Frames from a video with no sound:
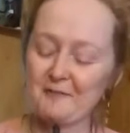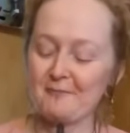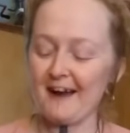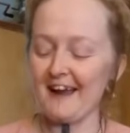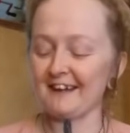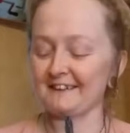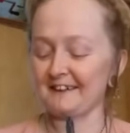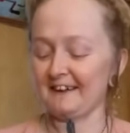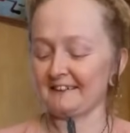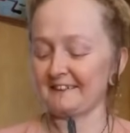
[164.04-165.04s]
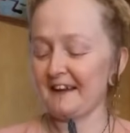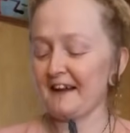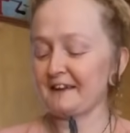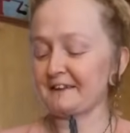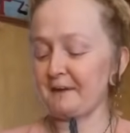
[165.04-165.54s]
my eggshells,
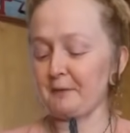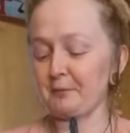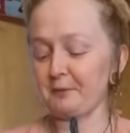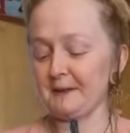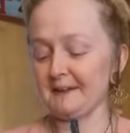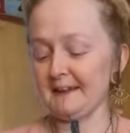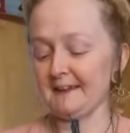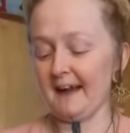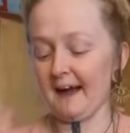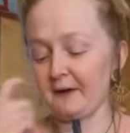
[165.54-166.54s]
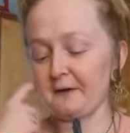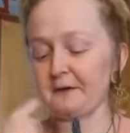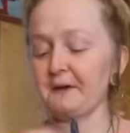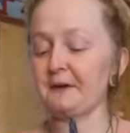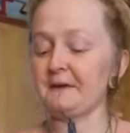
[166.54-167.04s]
so I pre-did that
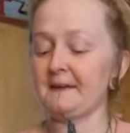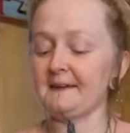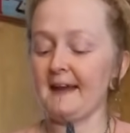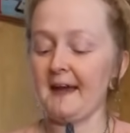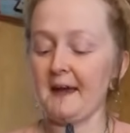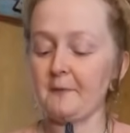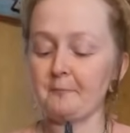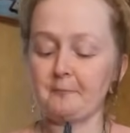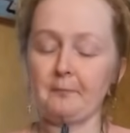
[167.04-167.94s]
earlier in the day,